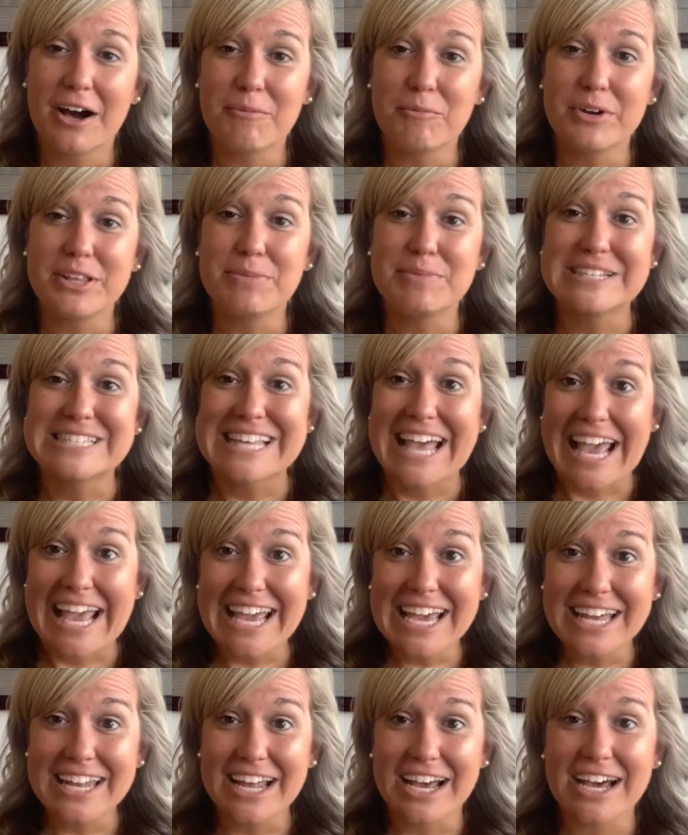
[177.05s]
with Miss
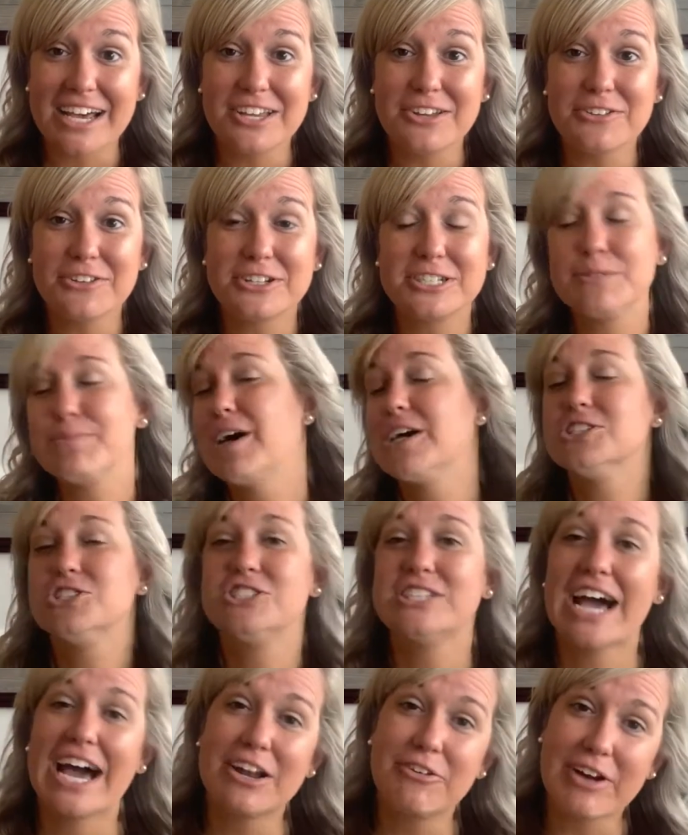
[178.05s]
Anna, you learned about
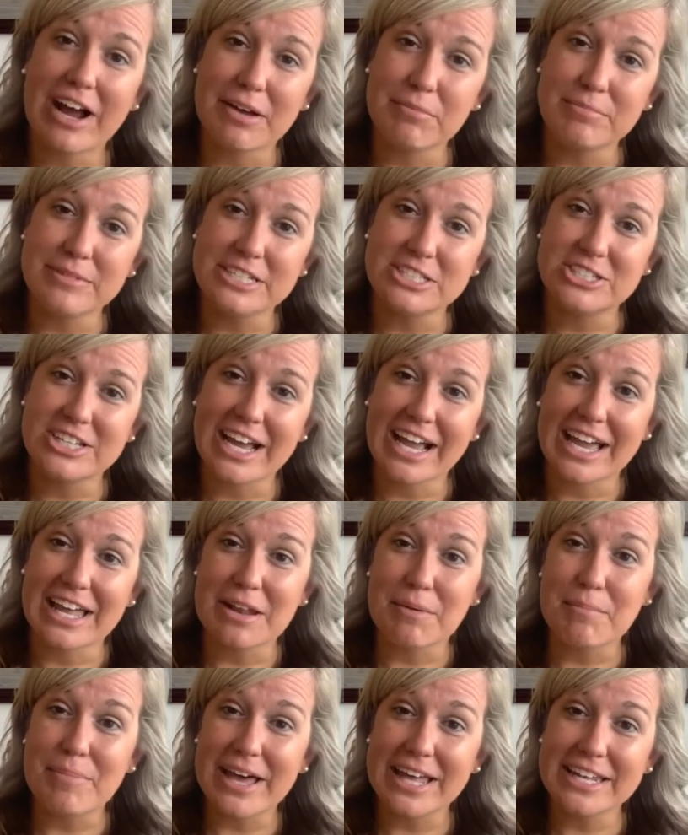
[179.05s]
Shadrach, Meshach, and
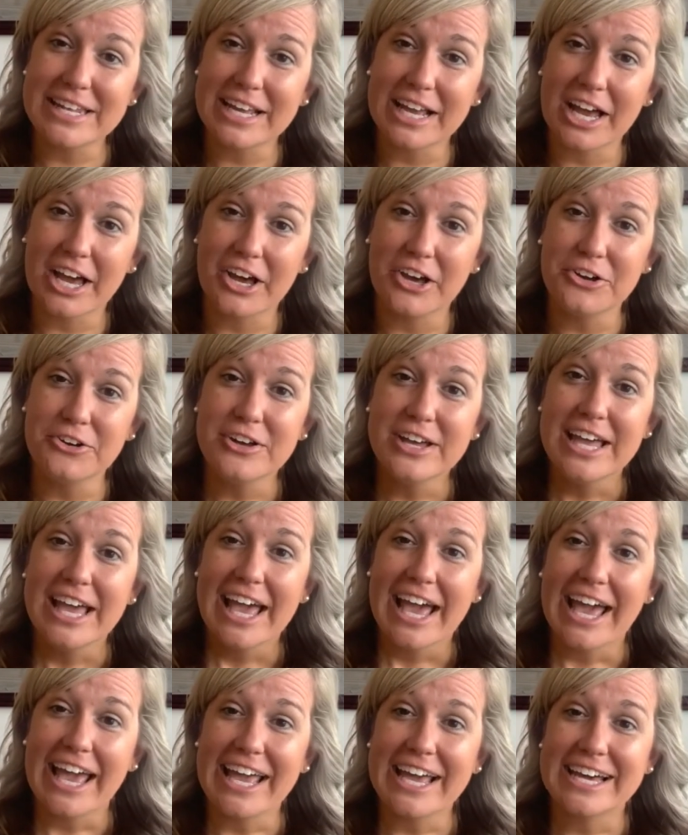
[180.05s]
Abednego
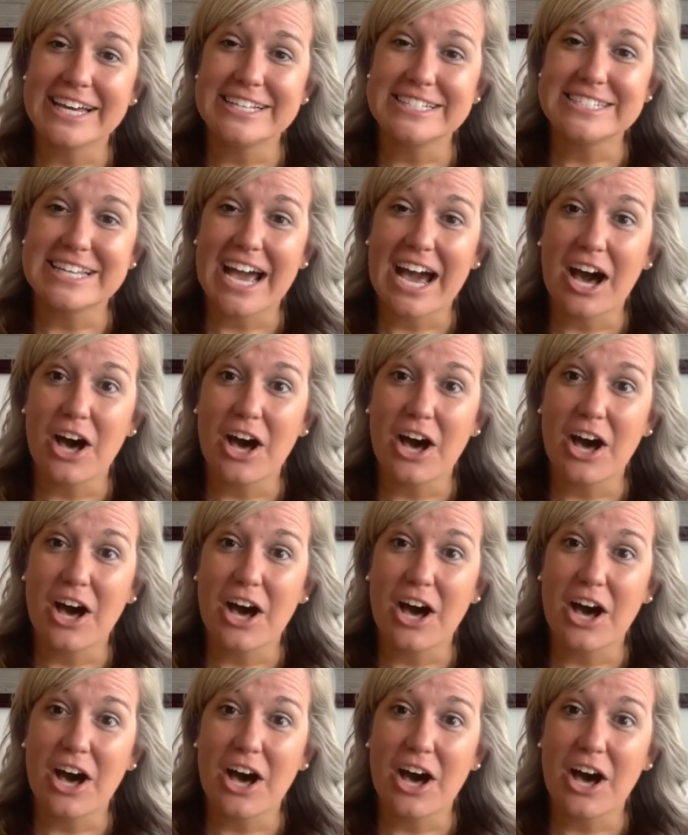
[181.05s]
and how,